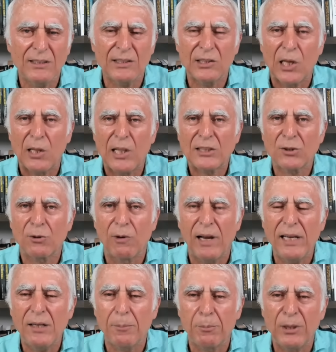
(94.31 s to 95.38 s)
So that's
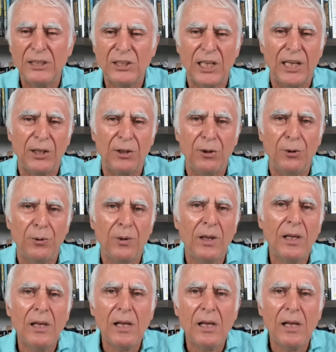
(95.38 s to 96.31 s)
great. Appreciate you